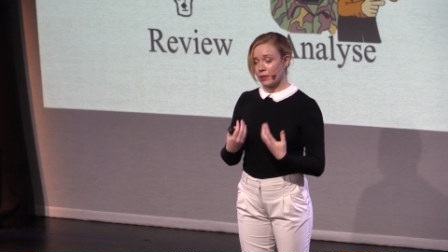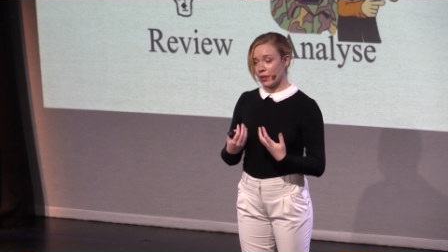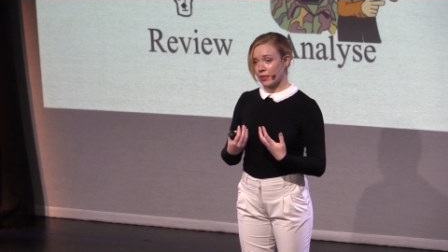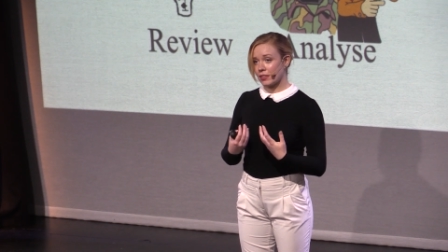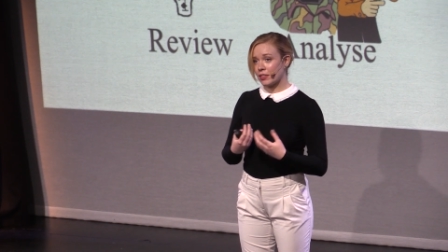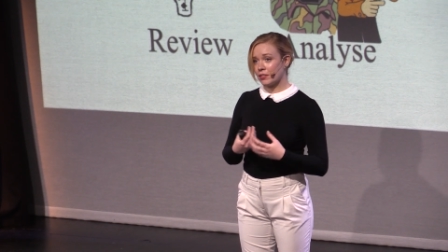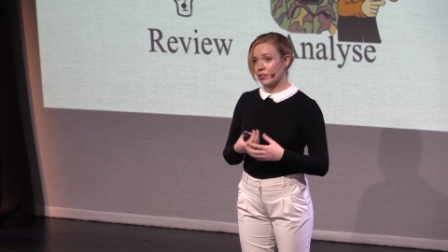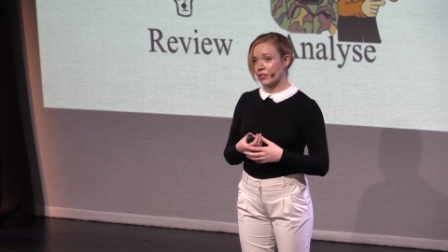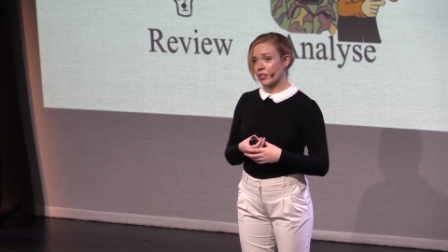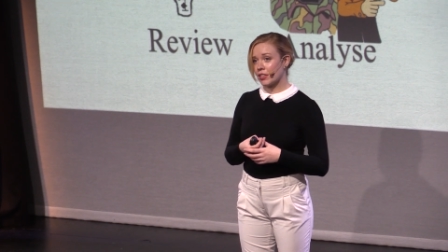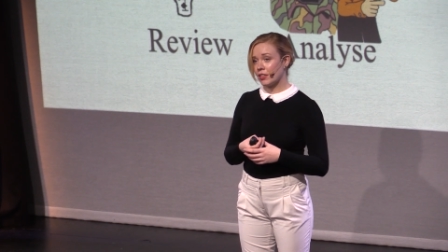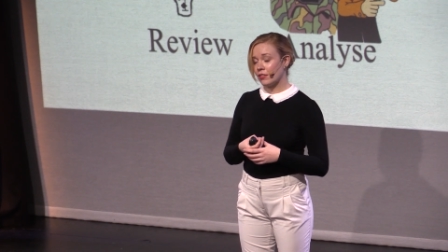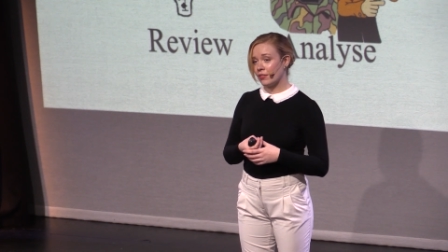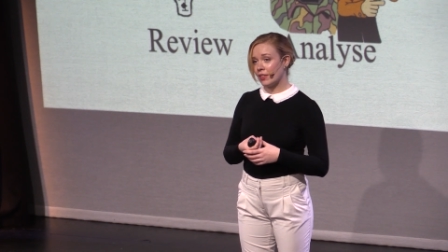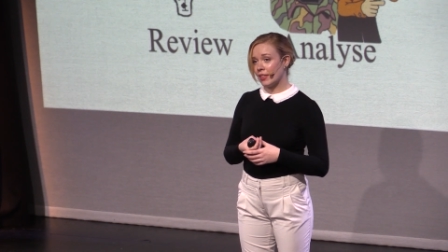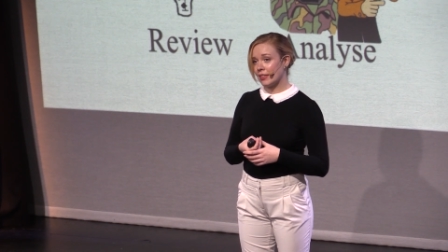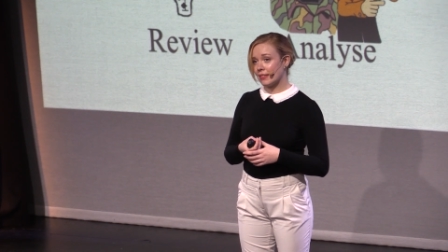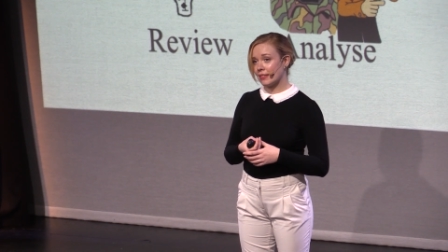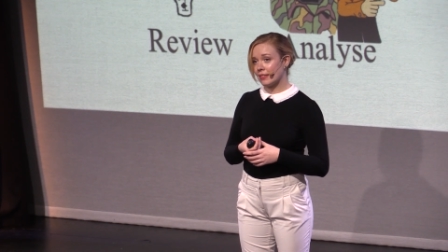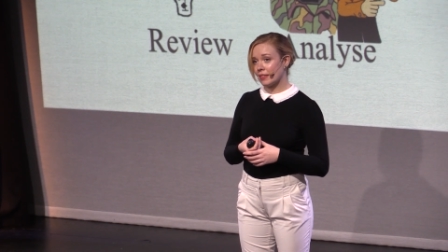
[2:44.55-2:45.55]
what's going to
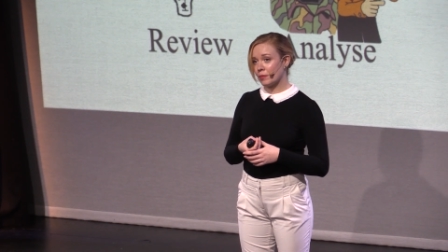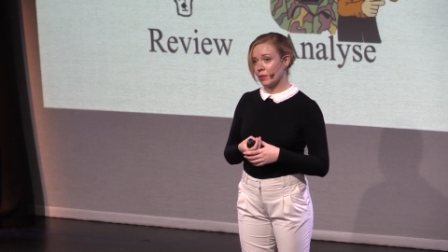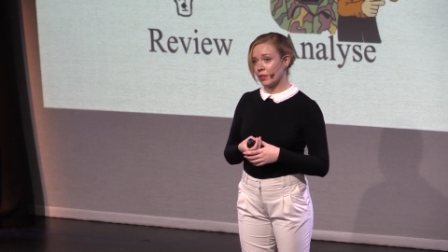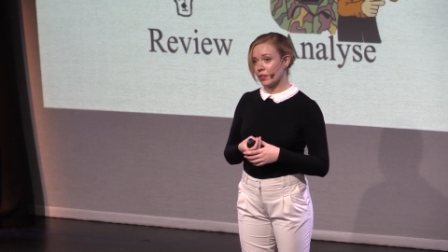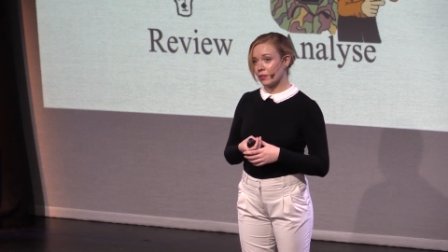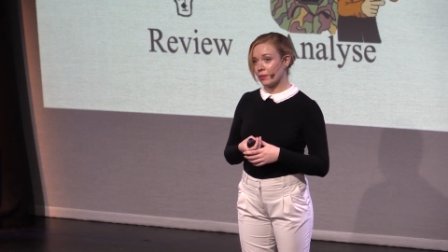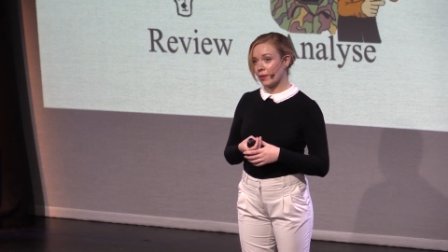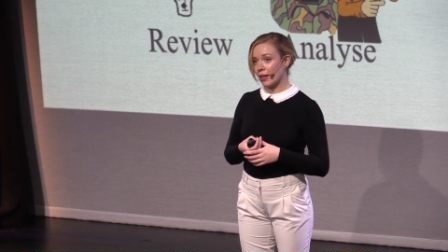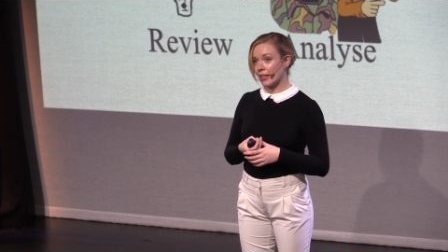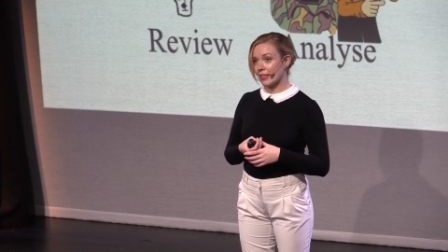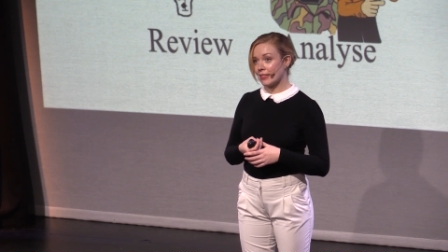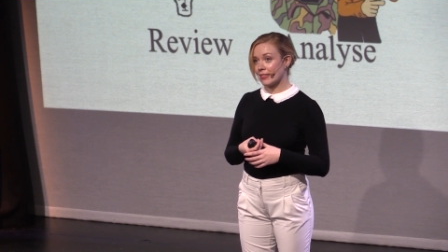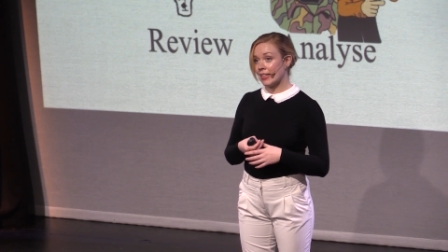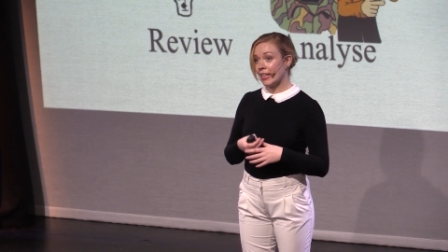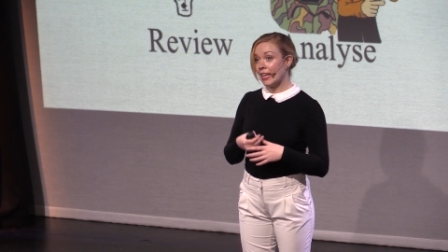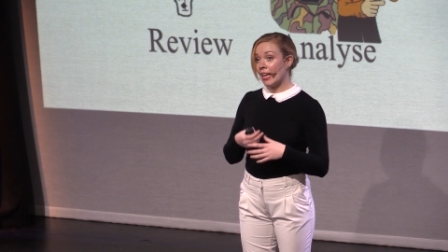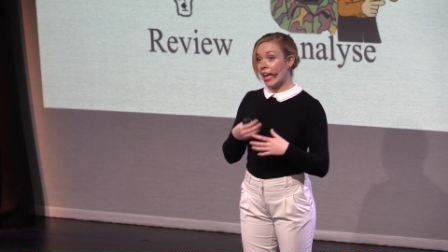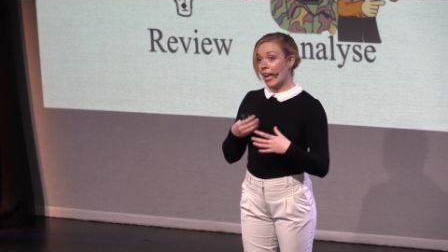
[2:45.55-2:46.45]
convince them otherwise.